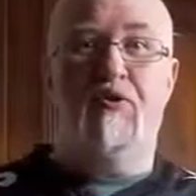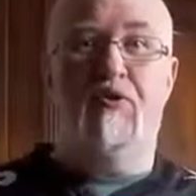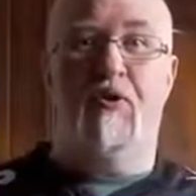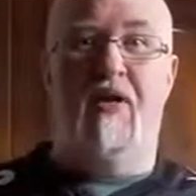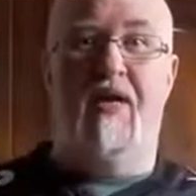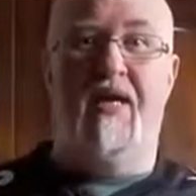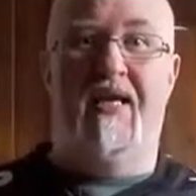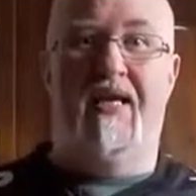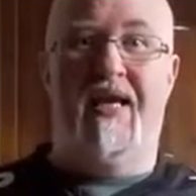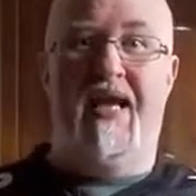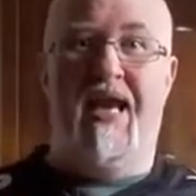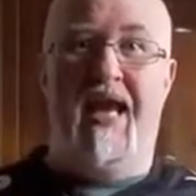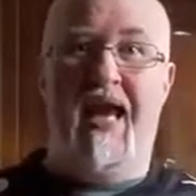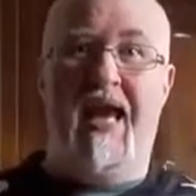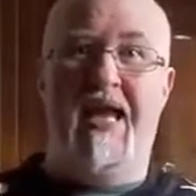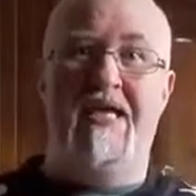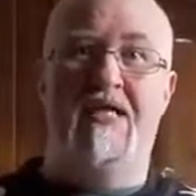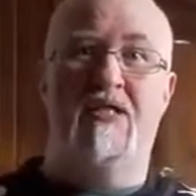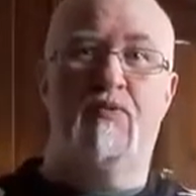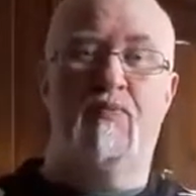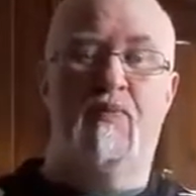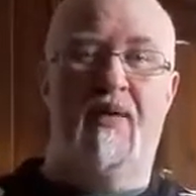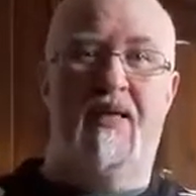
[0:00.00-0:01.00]
trick.
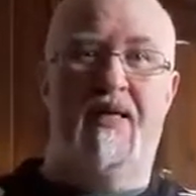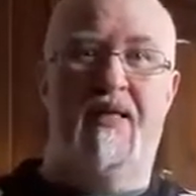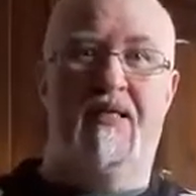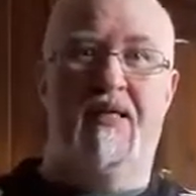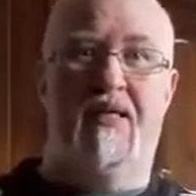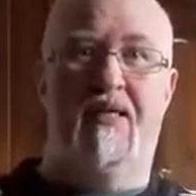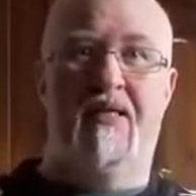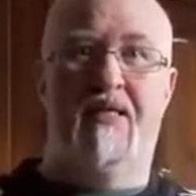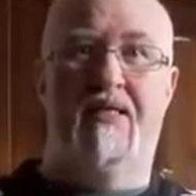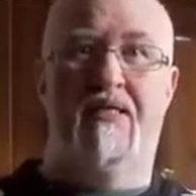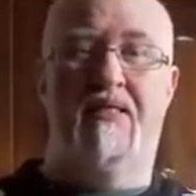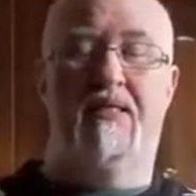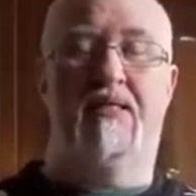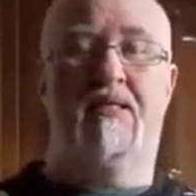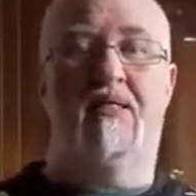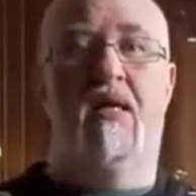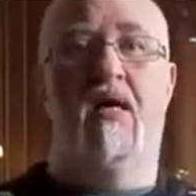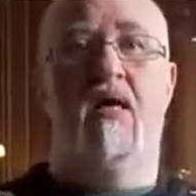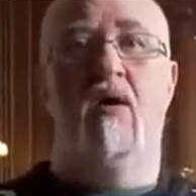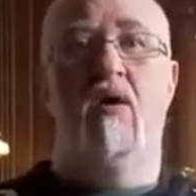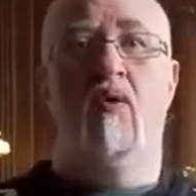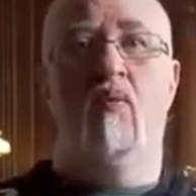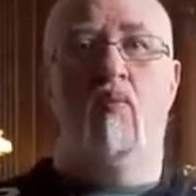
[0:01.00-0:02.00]
8 speed lights
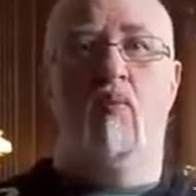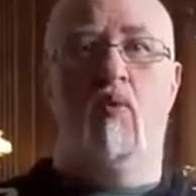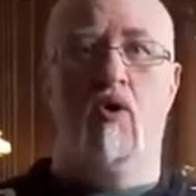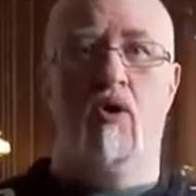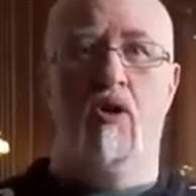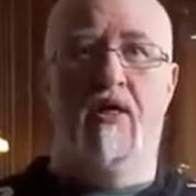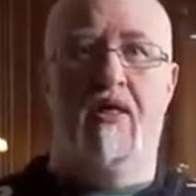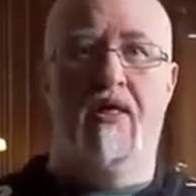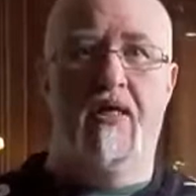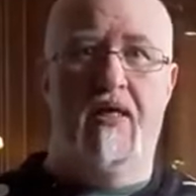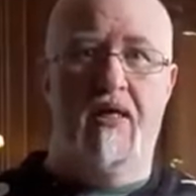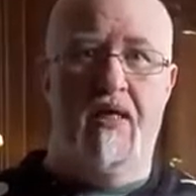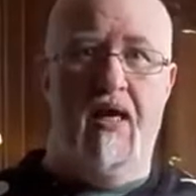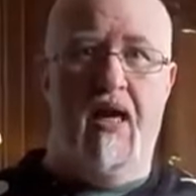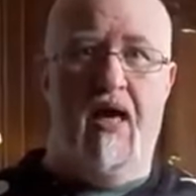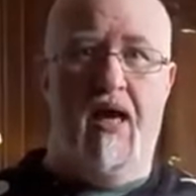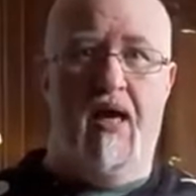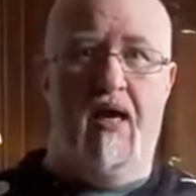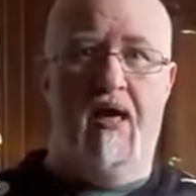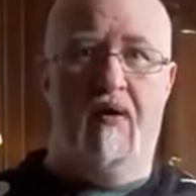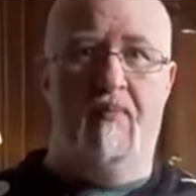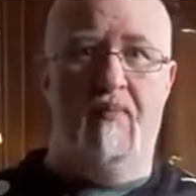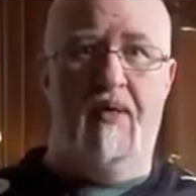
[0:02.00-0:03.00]
working in
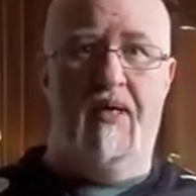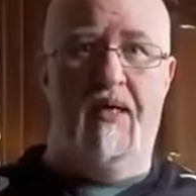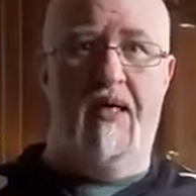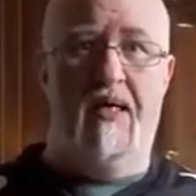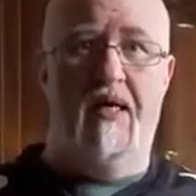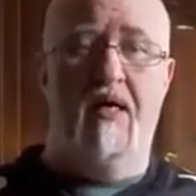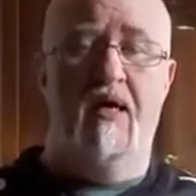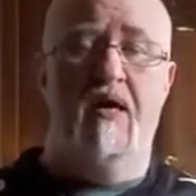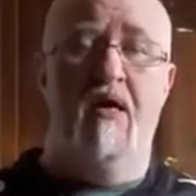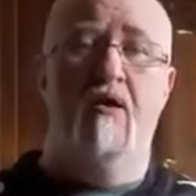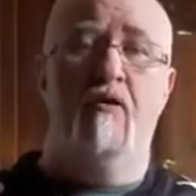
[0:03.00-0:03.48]
harmony.